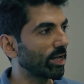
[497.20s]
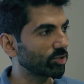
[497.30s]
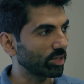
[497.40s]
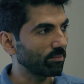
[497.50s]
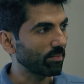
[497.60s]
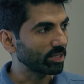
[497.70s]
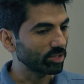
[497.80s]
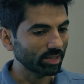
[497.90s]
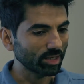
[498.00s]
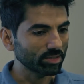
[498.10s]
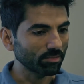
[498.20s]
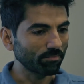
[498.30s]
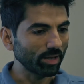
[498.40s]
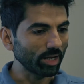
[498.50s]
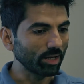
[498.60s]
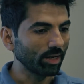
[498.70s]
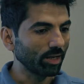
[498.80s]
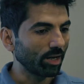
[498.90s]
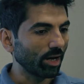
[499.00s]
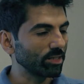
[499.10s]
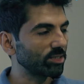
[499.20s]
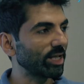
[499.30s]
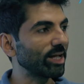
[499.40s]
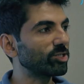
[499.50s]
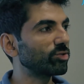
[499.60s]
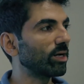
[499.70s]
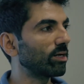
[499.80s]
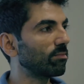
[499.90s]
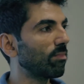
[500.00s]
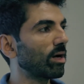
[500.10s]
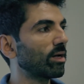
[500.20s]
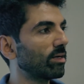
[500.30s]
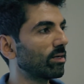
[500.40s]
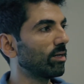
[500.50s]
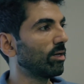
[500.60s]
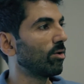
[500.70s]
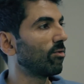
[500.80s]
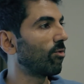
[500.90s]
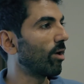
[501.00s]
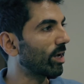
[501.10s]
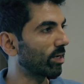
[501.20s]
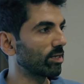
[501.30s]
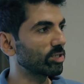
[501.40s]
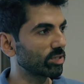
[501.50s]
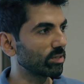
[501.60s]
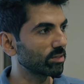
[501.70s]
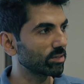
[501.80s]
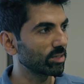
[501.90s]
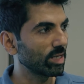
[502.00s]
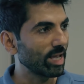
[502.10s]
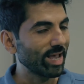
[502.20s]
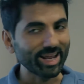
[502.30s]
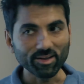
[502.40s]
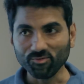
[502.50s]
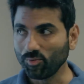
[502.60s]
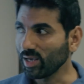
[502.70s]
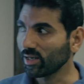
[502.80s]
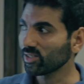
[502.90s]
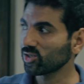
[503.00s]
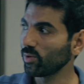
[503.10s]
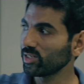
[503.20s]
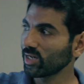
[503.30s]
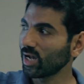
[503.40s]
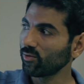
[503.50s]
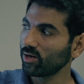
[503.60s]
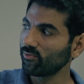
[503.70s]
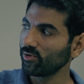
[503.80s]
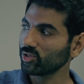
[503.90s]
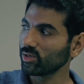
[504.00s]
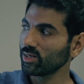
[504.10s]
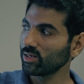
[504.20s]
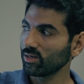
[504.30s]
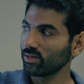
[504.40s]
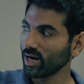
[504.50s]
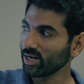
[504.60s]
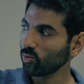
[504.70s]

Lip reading: As you can imagine, there is a big unsaturated market for air conditioners, and if we can switch our refrigerant right